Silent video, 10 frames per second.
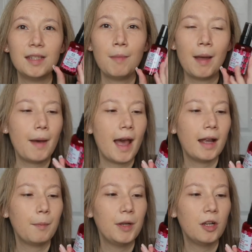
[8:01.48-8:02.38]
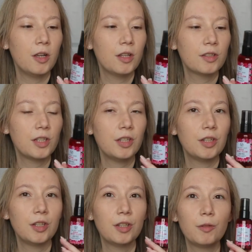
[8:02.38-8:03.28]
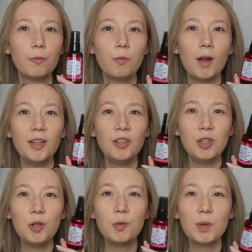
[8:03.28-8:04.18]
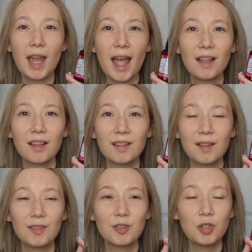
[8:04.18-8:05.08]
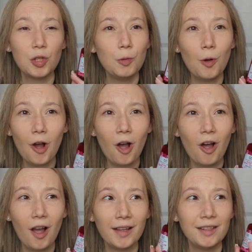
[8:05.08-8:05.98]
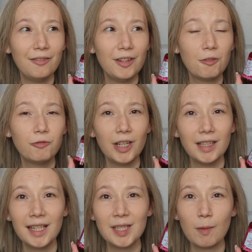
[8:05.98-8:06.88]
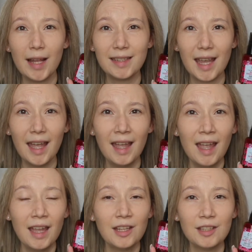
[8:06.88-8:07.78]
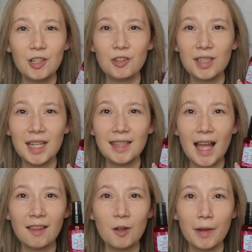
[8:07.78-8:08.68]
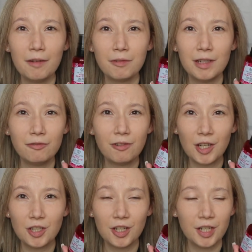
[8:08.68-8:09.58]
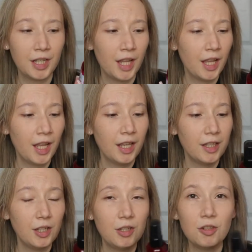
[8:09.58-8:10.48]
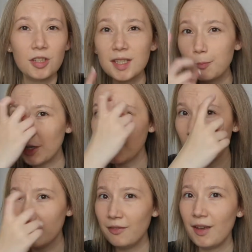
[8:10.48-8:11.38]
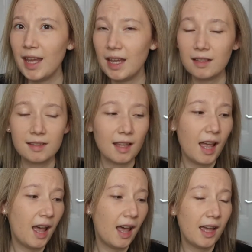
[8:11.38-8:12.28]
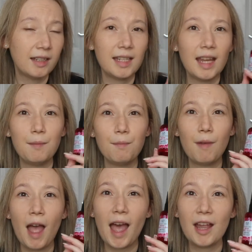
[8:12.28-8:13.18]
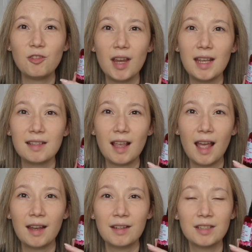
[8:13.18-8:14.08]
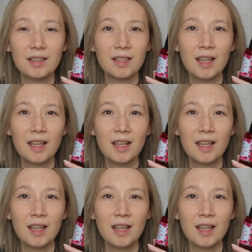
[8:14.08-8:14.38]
in my bag because when you get too hot and you feel really sweaty and you just need that little bit of refreshing, you can just spritz it on your face and it hydrates and